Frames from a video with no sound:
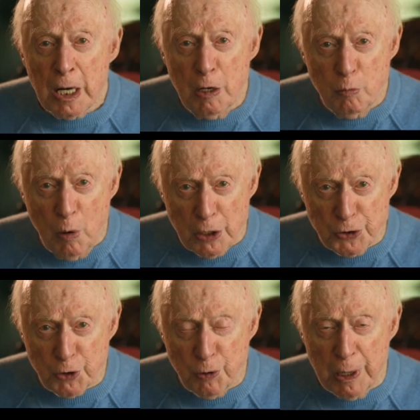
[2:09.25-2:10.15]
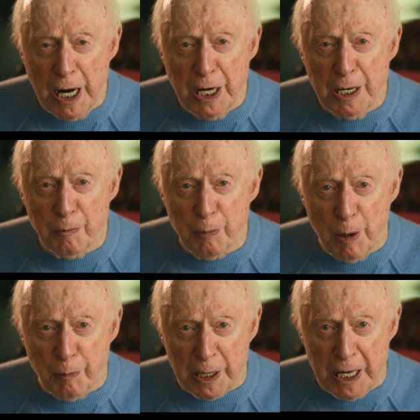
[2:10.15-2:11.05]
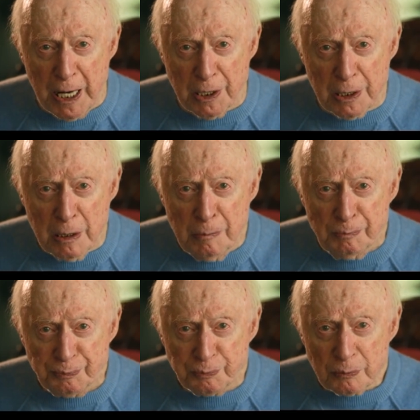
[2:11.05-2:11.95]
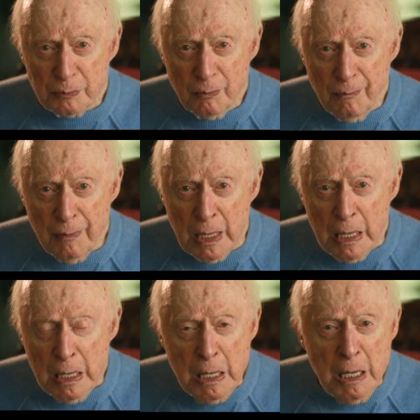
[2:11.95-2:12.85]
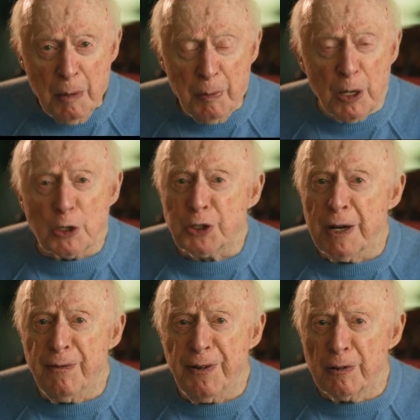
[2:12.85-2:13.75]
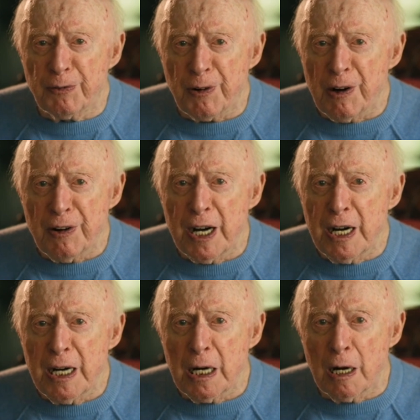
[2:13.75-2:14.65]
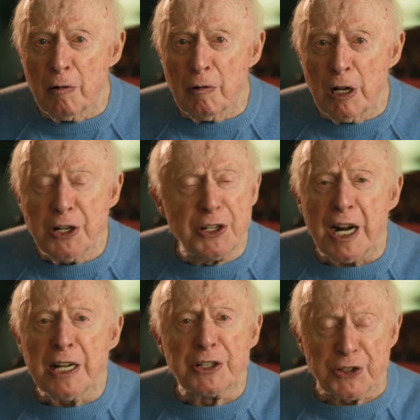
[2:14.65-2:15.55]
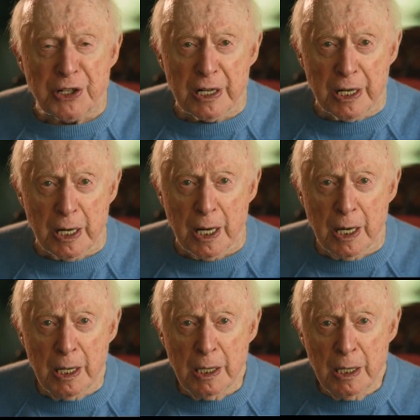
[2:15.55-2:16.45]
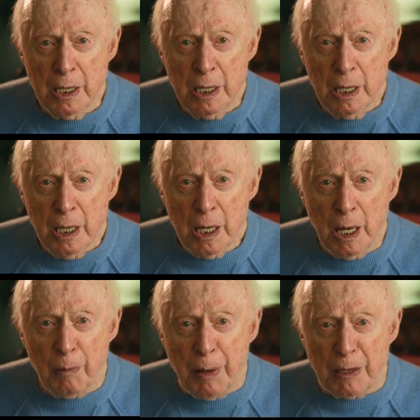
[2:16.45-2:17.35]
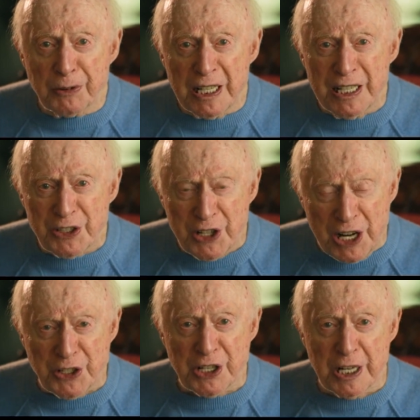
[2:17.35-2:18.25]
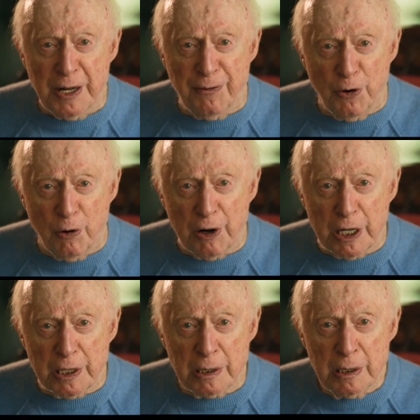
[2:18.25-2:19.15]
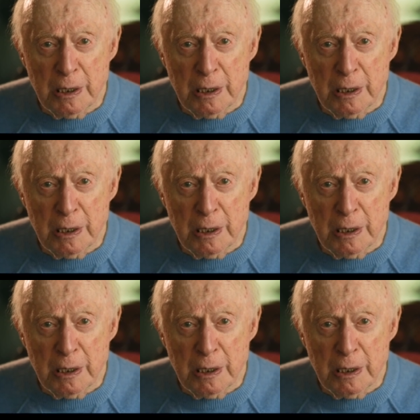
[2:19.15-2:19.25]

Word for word: He was creating propaganda because he felt very intensely about the necessity for it.